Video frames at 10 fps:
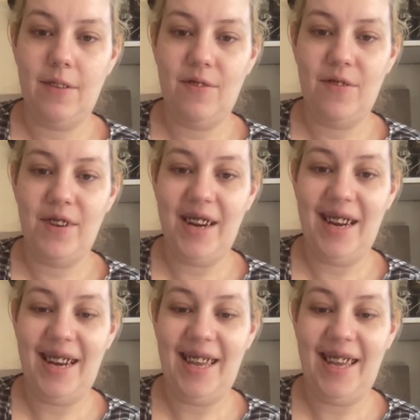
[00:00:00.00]

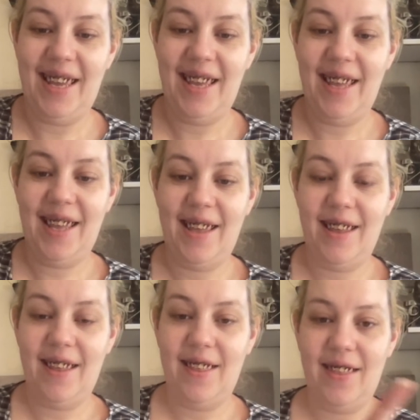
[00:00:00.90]
really
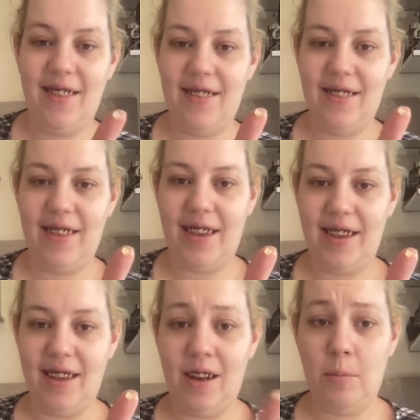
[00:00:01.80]
thick,
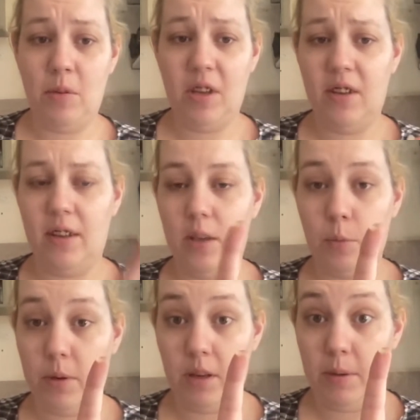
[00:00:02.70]
and I'm not kidding, that's
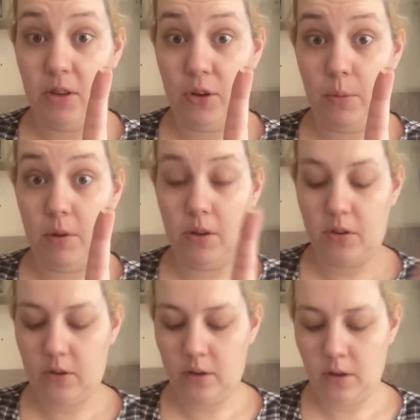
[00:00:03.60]
probably going to be too
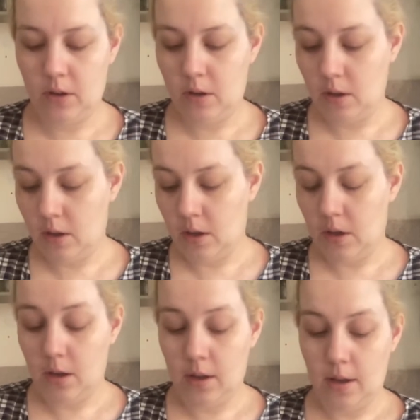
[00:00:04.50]
much.
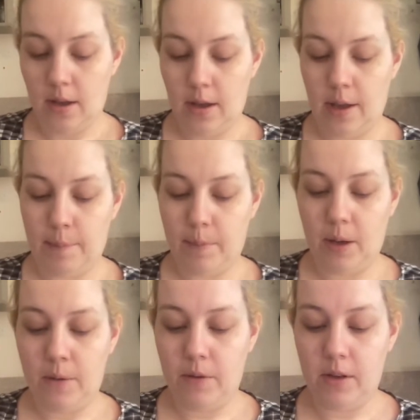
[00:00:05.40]
But I
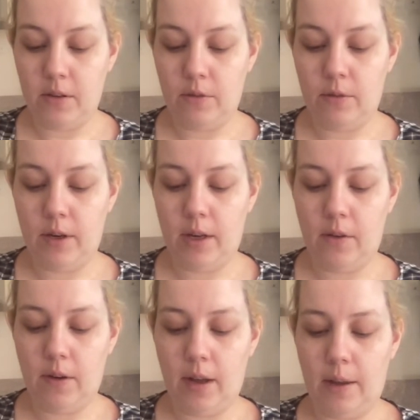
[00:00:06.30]
find it's a really
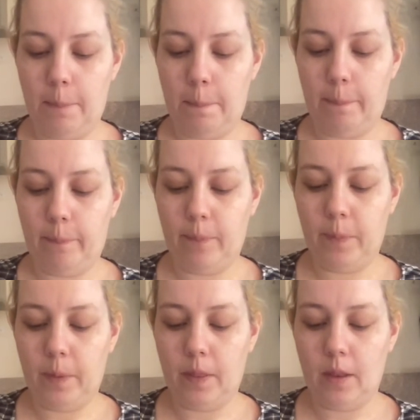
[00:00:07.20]
great
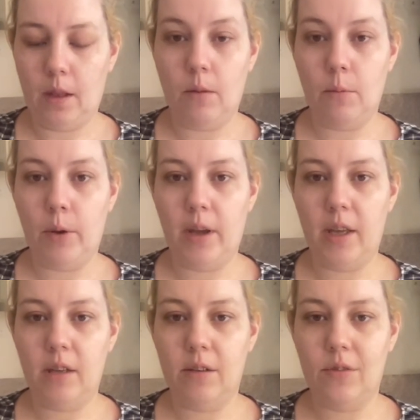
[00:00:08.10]

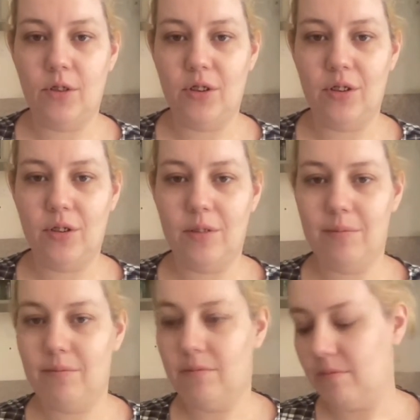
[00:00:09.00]
way of just
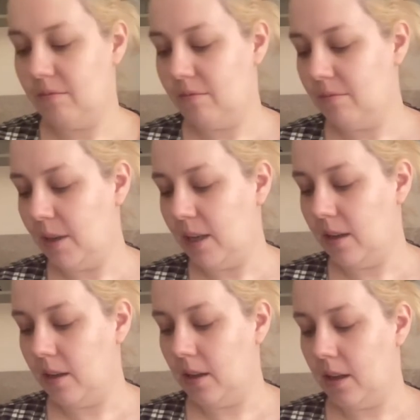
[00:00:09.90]

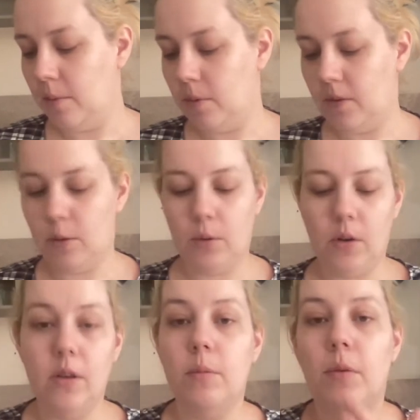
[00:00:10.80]
making your lips feel
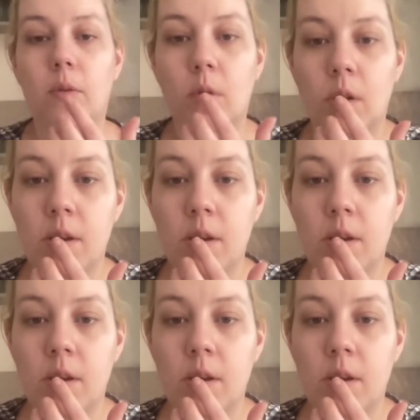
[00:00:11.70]
nice before